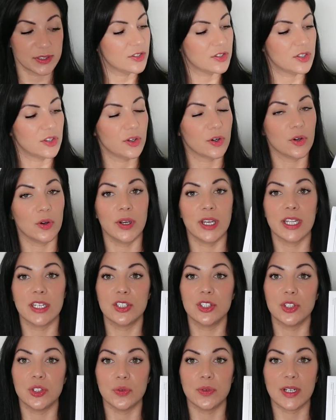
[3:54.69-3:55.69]
So they're going
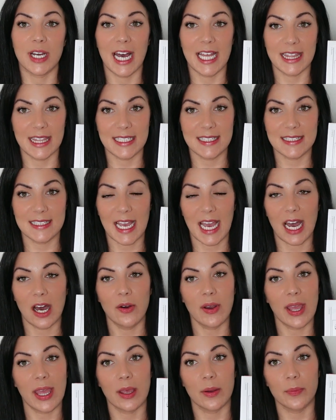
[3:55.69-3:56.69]
to cut this
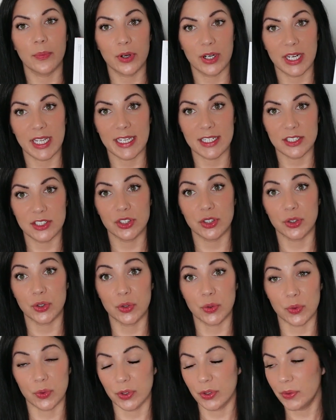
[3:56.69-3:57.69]
out and put it into
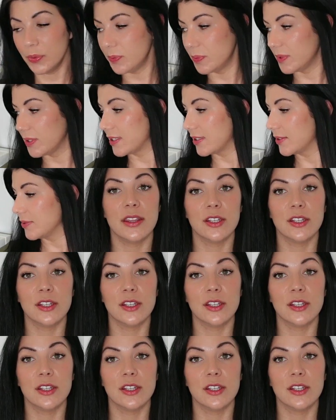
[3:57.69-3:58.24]
groups.